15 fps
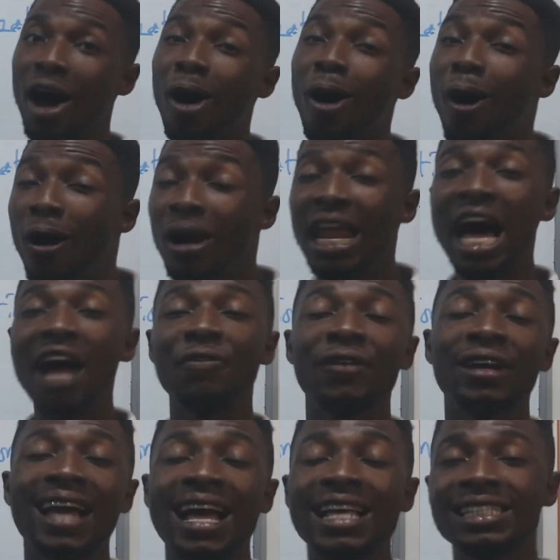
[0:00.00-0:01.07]
All
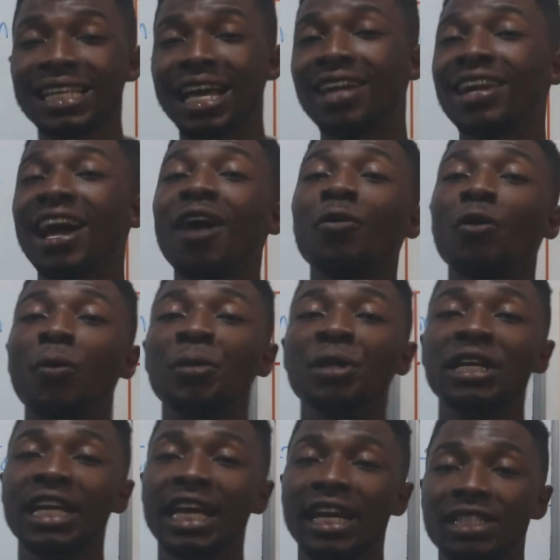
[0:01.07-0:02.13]
Africans can now
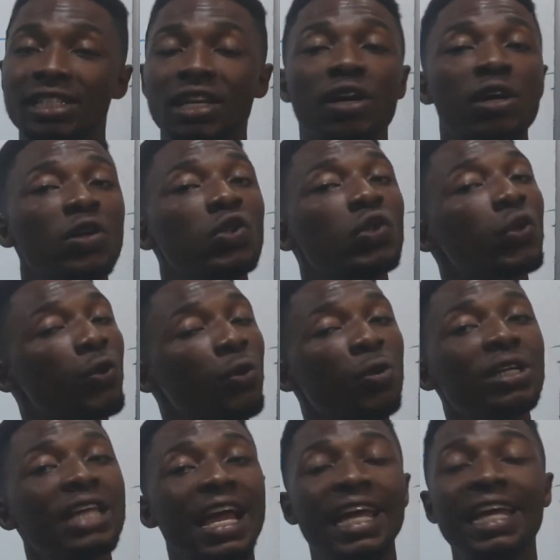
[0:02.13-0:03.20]
communicate through
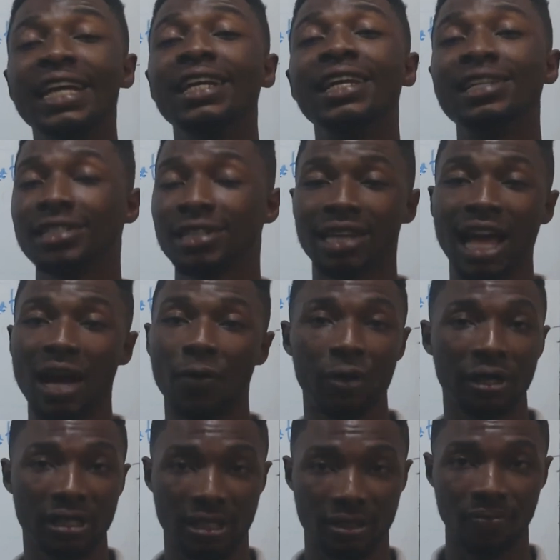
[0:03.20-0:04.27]
the English
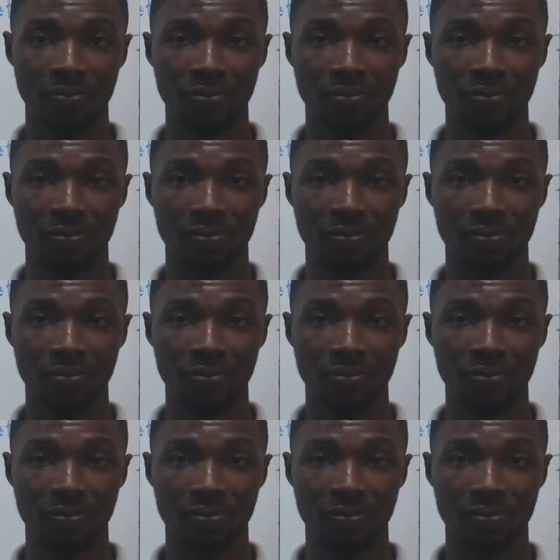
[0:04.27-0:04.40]
language.